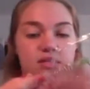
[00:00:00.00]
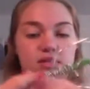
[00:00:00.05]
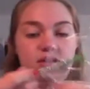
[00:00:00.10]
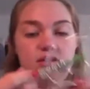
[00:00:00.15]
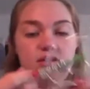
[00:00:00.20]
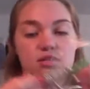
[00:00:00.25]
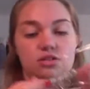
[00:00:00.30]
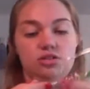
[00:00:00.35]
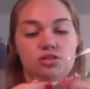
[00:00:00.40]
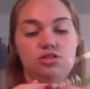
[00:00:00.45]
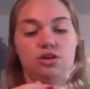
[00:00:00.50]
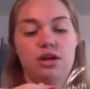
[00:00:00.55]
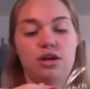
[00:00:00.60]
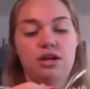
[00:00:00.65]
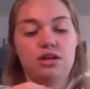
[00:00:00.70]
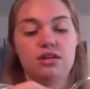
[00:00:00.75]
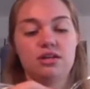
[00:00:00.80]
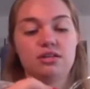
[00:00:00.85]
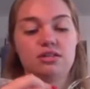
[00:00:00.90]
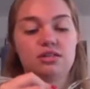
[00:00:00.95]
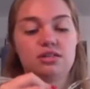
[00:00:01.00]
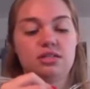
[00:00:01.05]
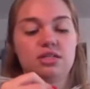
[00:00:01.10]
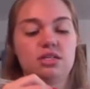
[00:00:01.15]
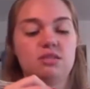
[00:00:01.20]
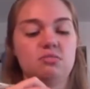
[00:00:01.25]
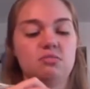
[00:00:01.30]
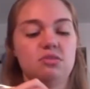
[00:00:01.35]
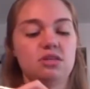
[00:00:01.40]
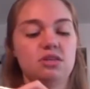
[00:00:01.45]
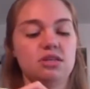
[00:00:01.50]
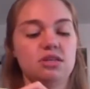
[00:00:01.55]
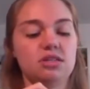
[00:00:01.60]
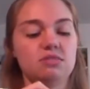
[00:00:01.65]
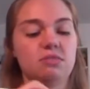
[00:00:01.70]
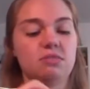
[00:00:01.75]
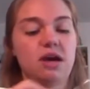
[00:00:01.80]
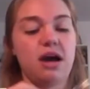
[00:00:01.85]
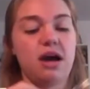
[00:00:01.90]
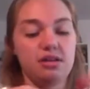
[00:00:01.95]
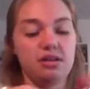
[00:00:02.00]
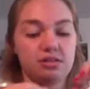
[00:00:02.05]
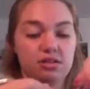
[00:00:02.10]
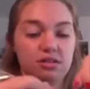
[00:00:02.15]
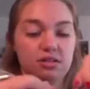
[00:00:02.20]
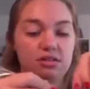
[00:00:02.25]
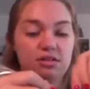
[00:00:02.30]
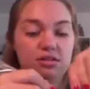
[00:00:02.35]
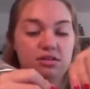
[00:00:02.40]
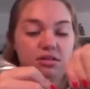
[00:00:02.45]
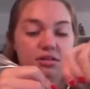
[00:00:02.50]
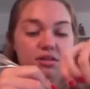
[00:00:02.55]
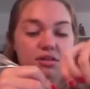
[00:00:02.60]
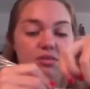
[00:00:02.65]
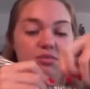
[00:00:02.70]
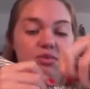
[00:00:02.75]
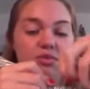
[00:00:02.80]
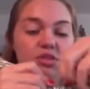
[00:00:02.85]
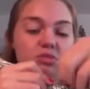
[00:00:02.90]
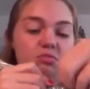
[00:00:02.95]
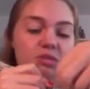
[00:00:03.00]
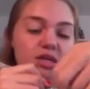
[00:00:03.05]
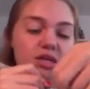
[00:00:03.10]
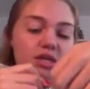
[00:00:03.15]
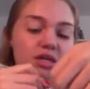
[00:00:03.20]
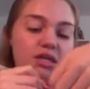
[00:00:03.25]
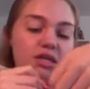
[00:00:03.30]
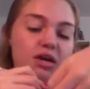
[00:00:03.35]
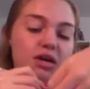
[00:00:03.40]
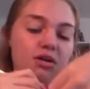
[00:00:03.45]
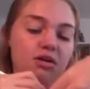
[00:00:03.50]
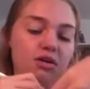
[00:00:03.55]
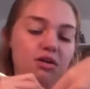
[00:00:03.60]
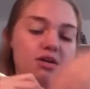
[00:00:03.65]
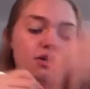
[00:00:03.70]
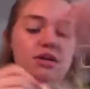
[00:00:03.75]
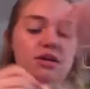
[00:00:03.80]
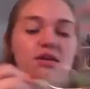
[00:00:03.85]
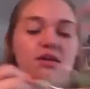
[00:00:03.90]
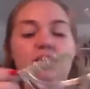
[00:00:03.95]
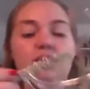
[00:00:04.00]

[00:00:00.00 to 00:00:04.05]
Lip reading: Trying to keep this pattern, which might get harder